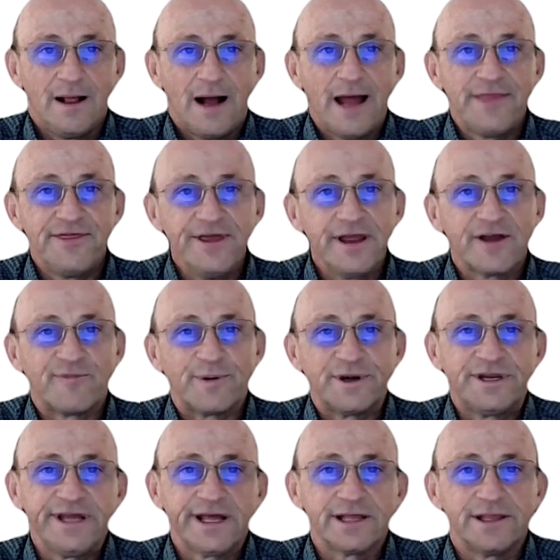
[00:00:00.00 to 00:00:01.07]
I think of
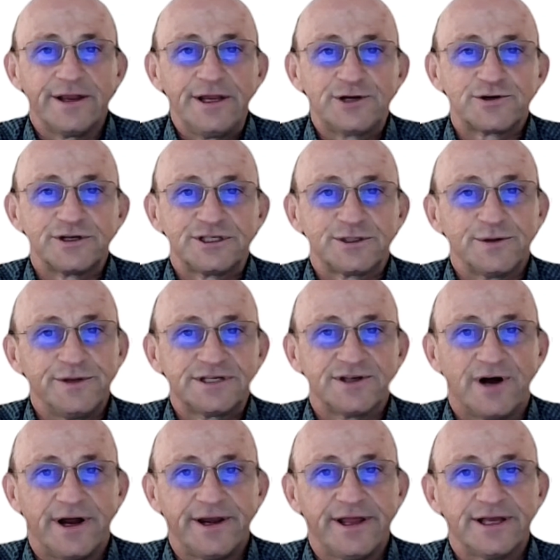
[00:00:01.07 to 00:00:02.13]
particular interest to this
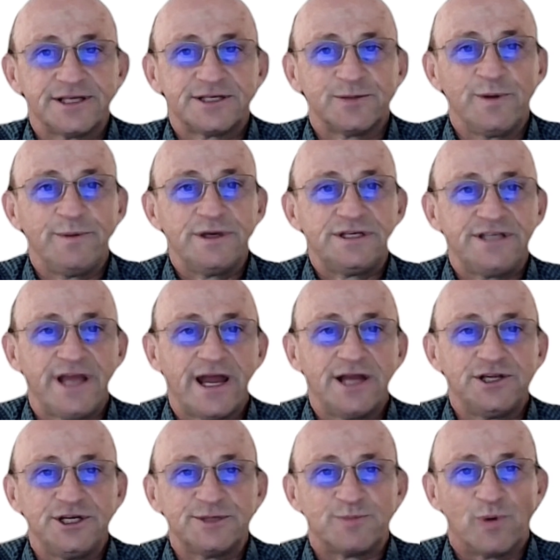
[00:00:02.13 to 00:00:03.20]
audience would be
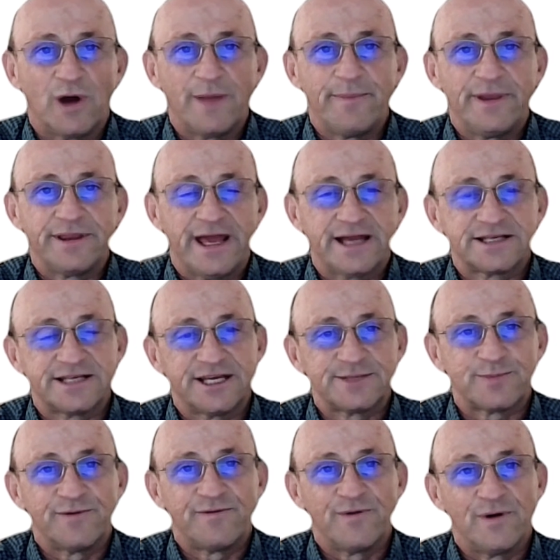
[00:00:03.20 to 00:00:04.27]
CIG's broadband access
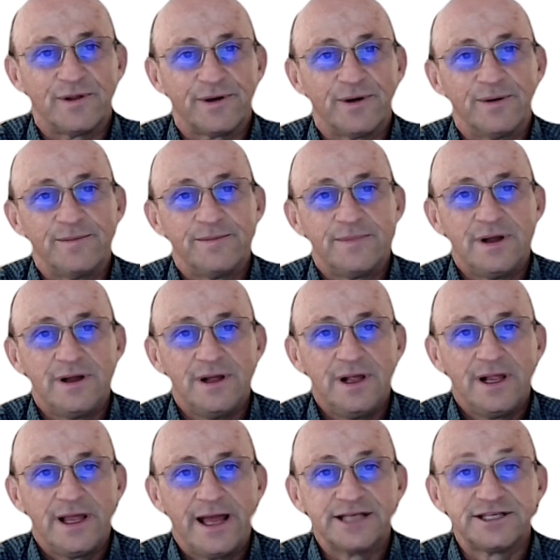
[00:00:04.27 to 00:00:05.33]
portfolio.
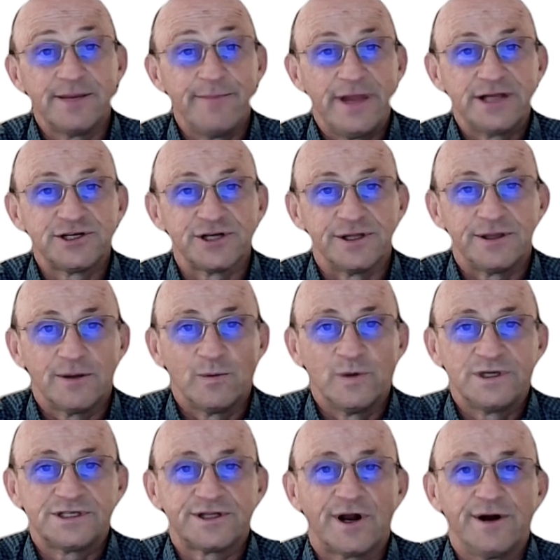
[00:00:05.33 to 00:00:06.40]
As I mentioned,
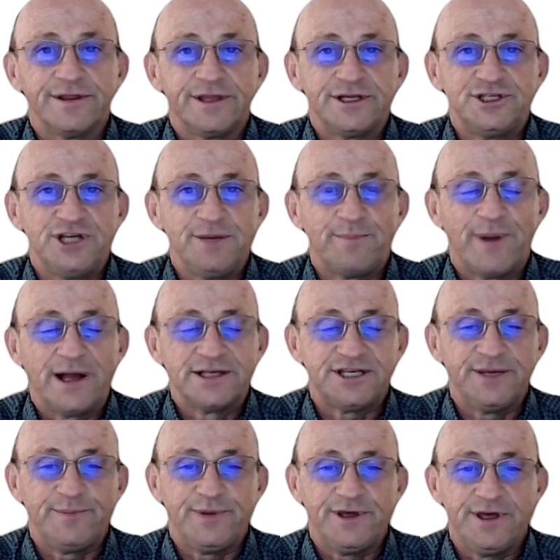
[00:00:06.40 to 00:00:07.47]
we started in the GPON
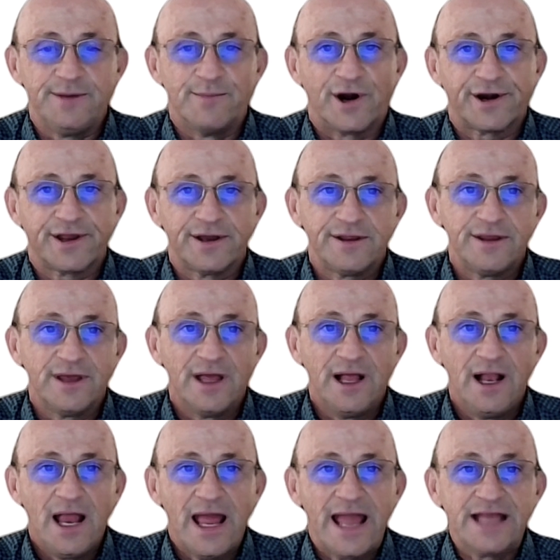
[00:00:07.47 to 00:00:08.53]
CPE market,
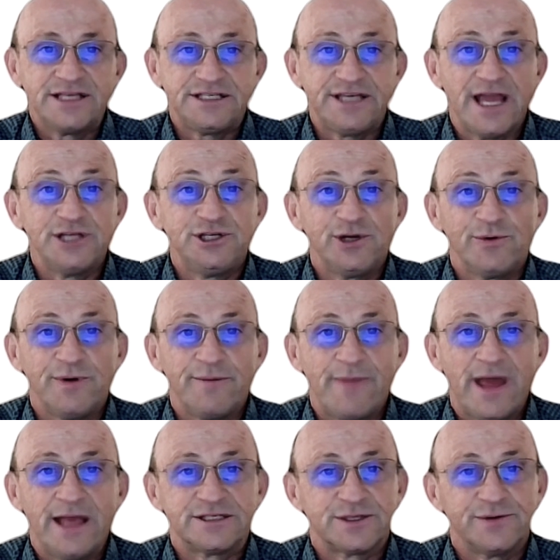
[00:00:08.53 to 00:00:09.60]
and CIG
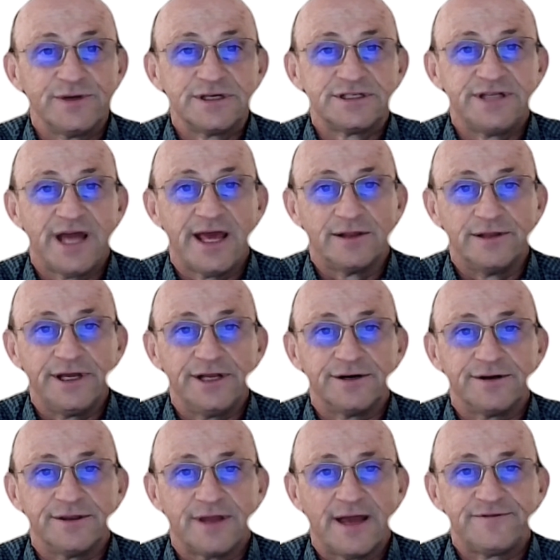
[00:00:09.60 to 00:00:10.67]
remains to this day a
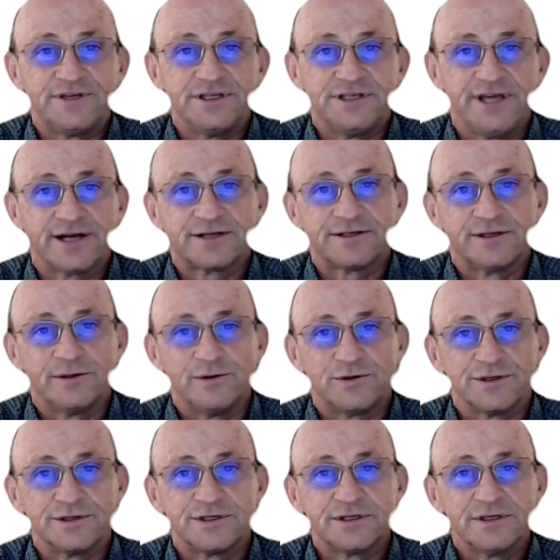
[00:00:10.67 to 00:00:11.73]
leader in FTTX
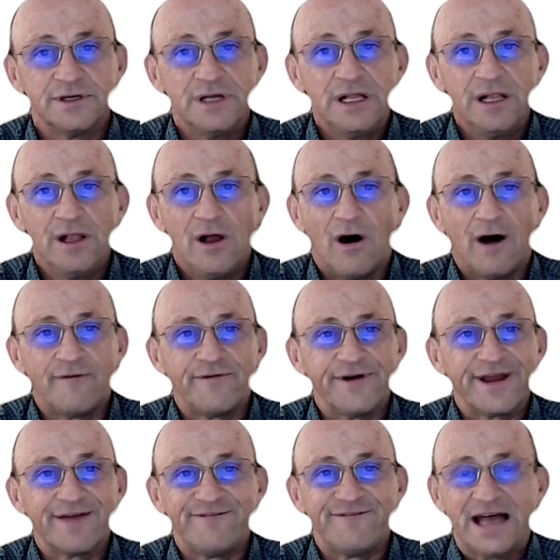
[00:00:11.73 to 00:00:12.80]
solutions,
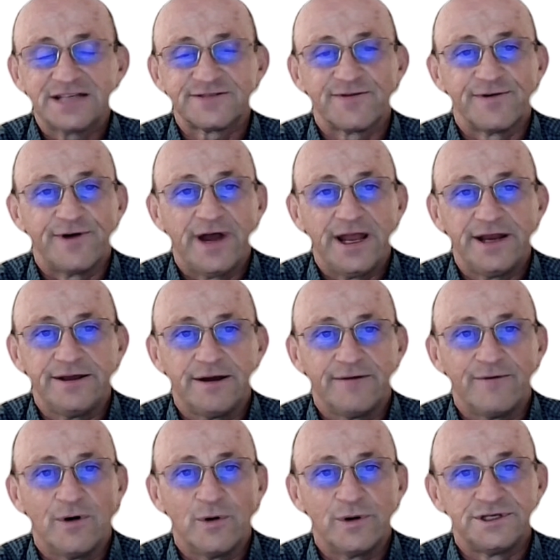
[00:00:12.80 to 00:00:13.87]
offering a vast variety
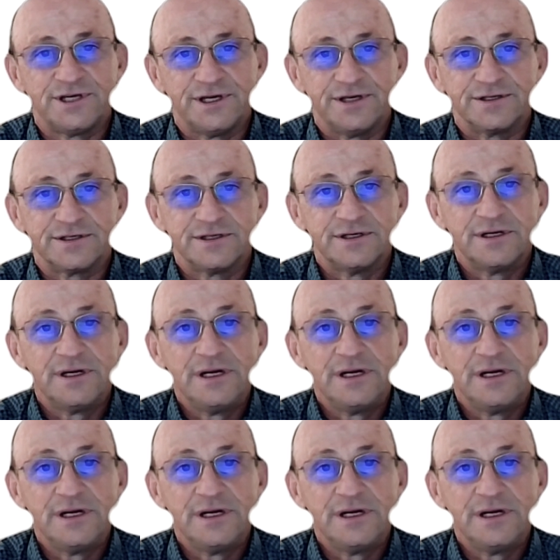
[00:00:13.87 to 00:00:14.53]
of ONTs,